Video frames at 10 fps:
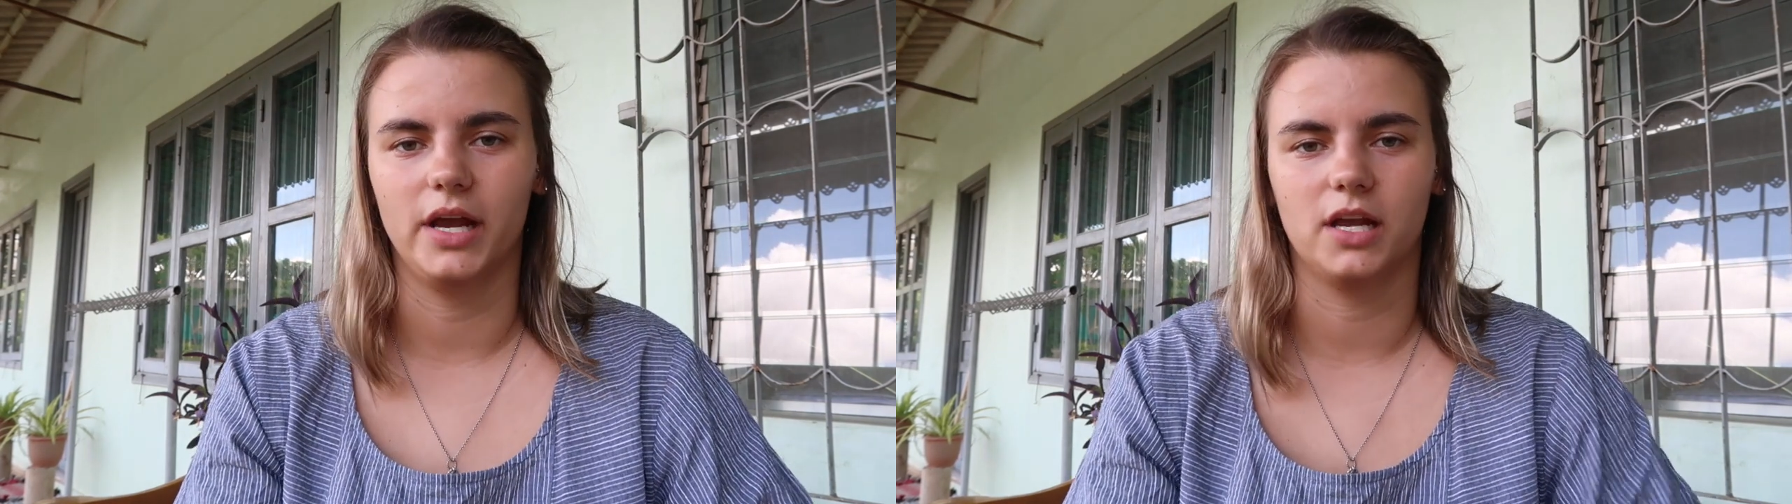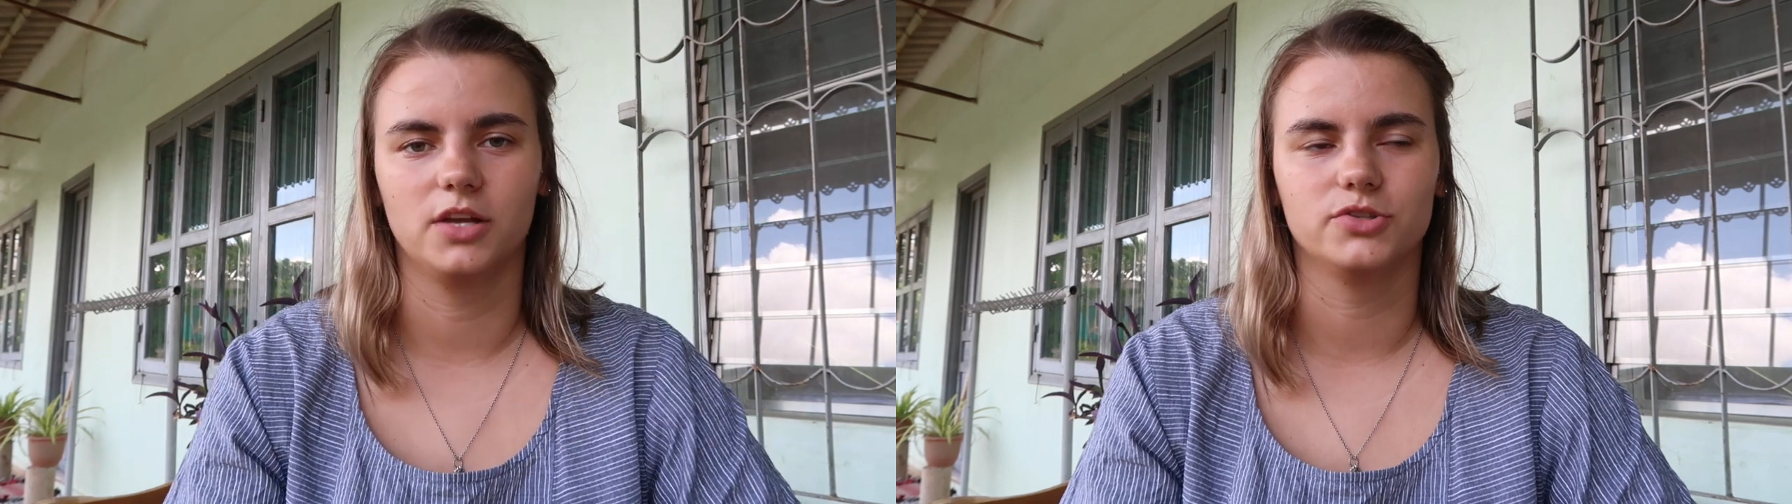
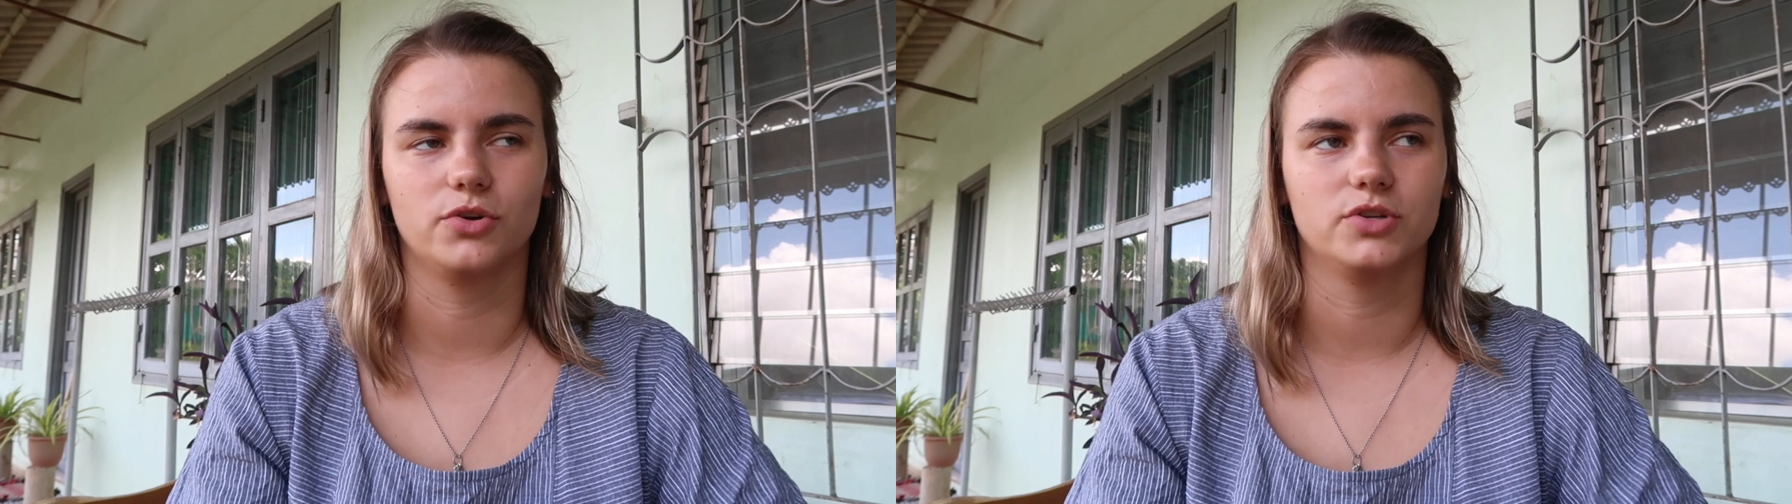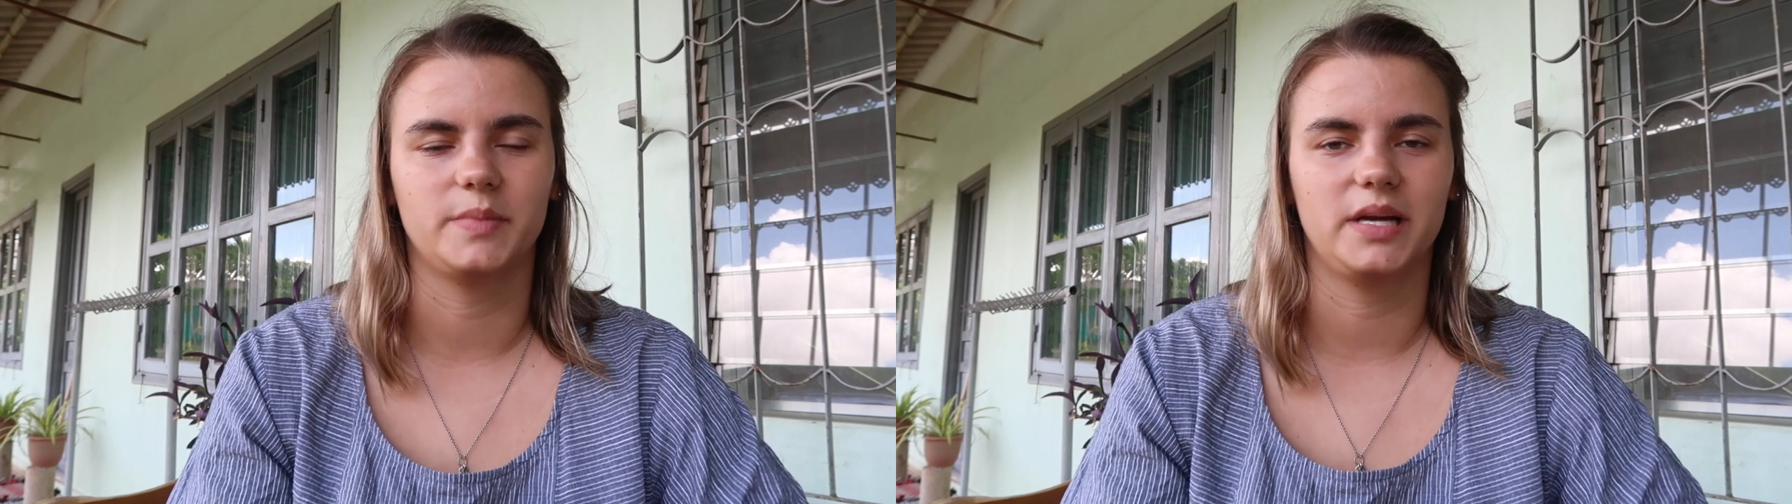It
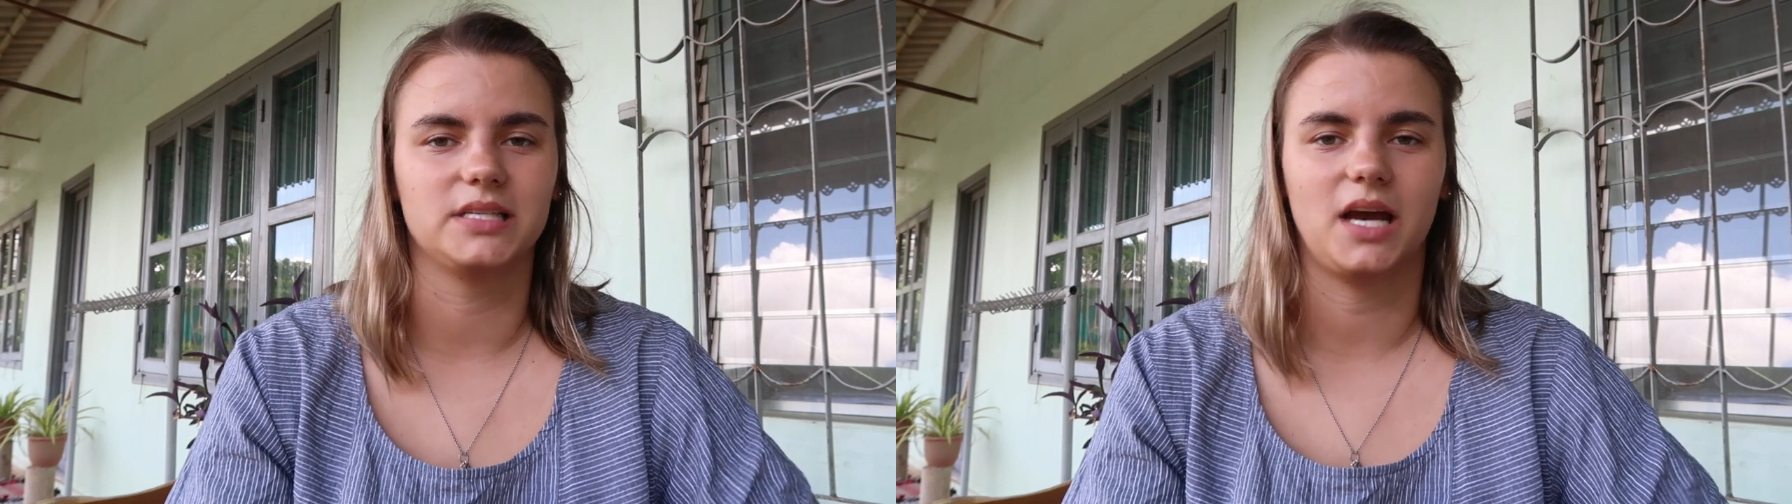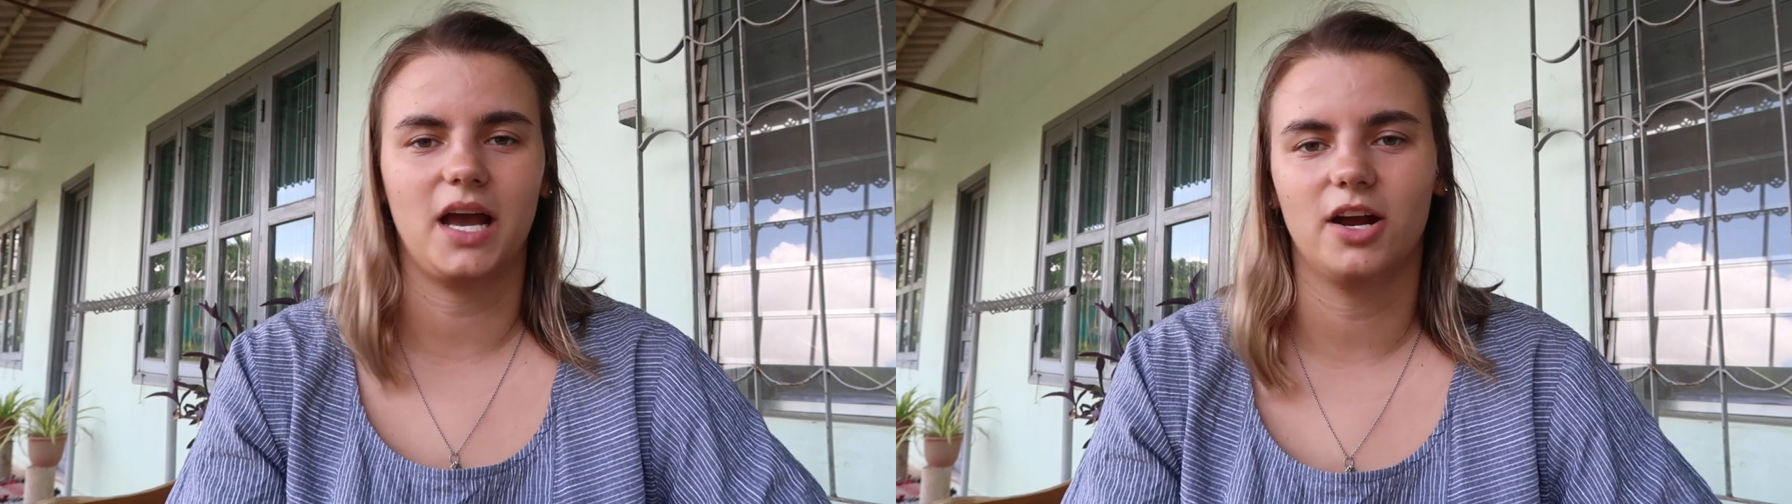controls my
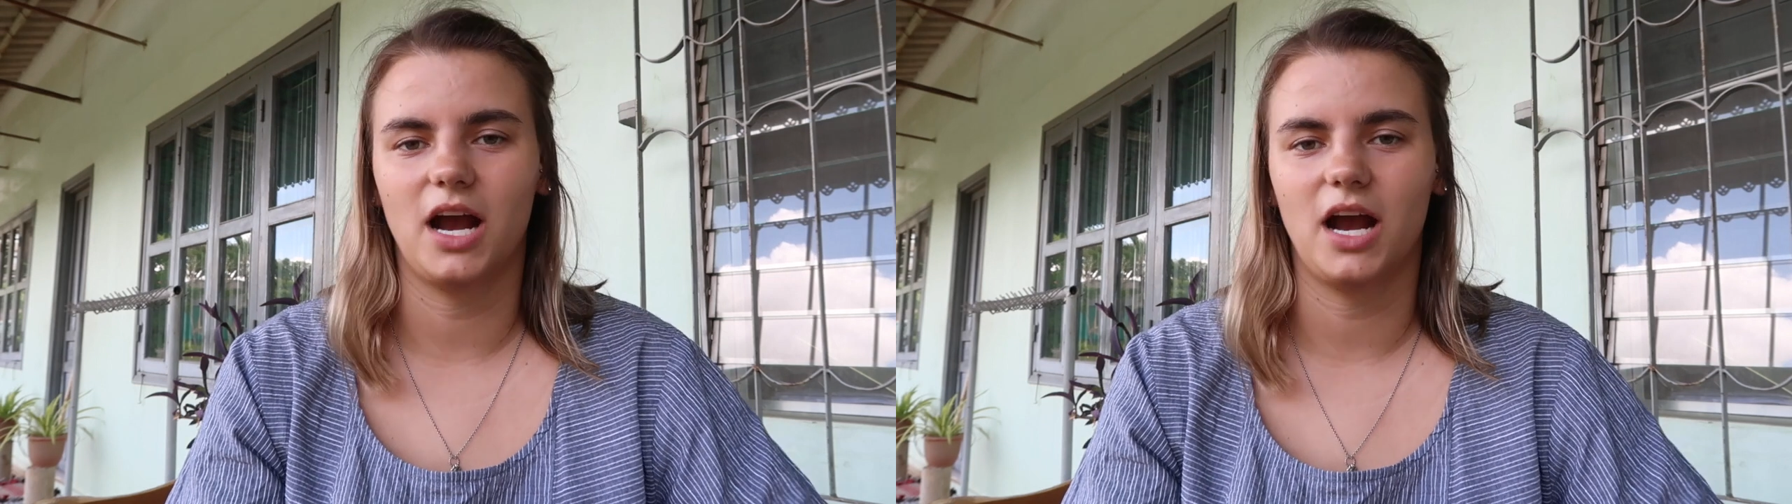entire